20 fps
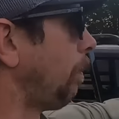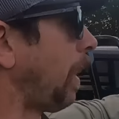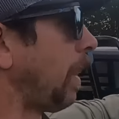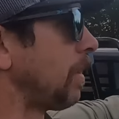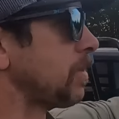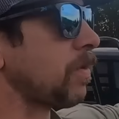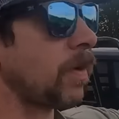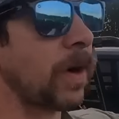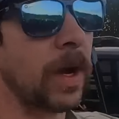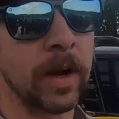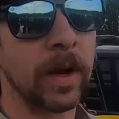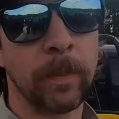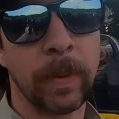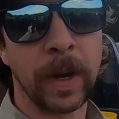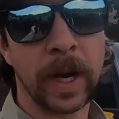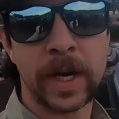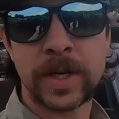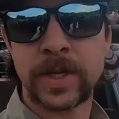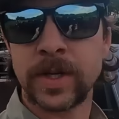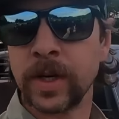bounce around the
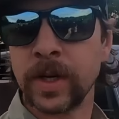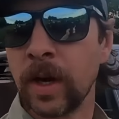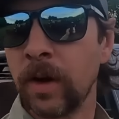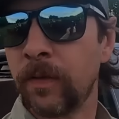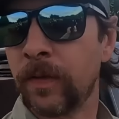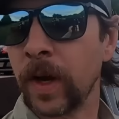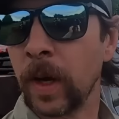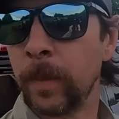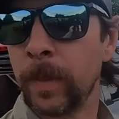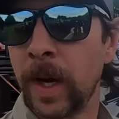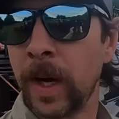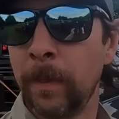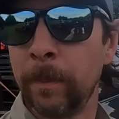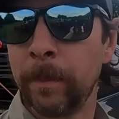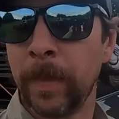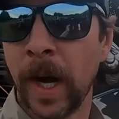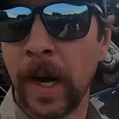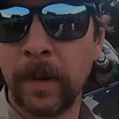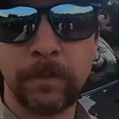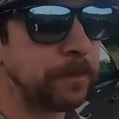pasture to go fill them up.
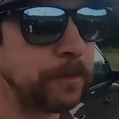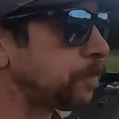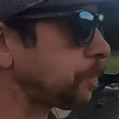But